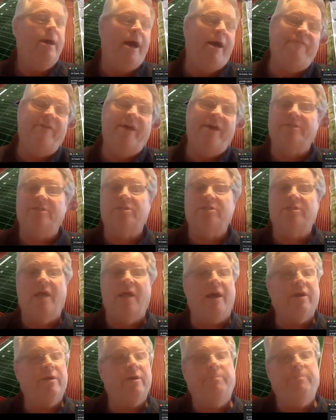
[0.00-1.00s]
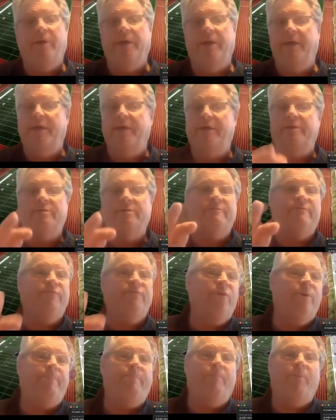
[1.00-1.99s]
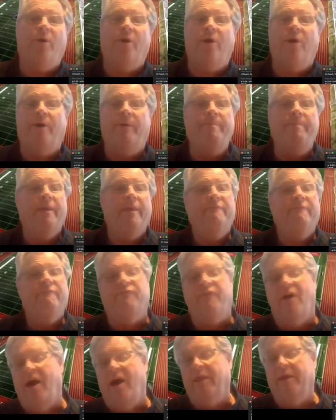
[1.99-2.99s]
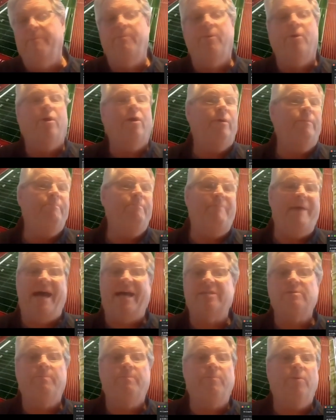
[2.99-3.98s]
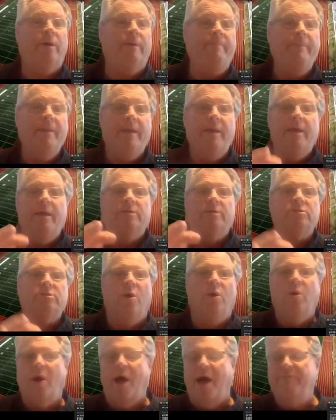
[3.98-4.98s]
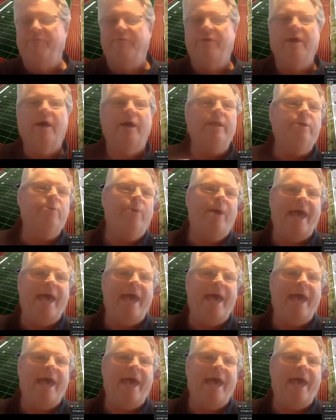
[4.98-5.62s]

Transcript: I've had soccer players, football, volleyball, basketball. So I've got to